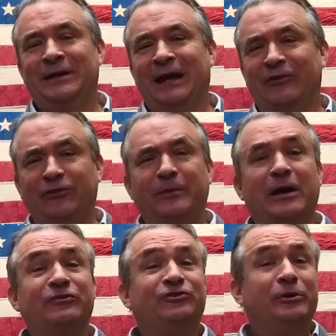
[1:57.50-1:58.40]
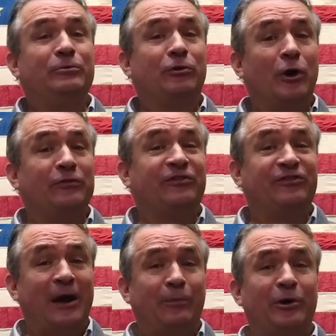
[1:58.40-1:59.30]
And just because Jim Crow's
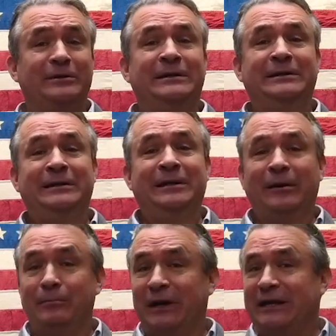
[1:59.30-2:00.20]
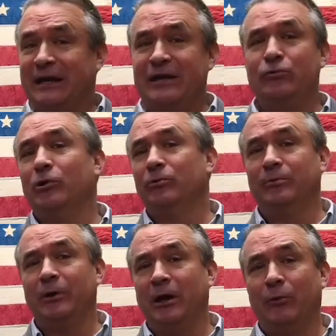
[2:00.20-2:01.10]
separate but equal
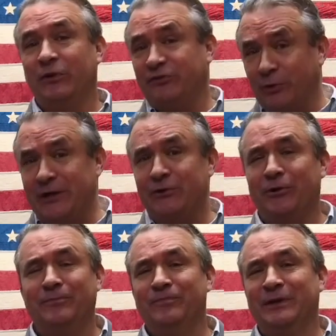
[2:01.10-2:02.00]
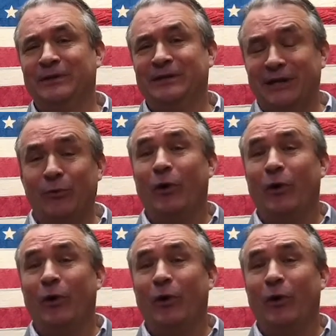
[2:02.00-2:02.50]
uh, was legal, it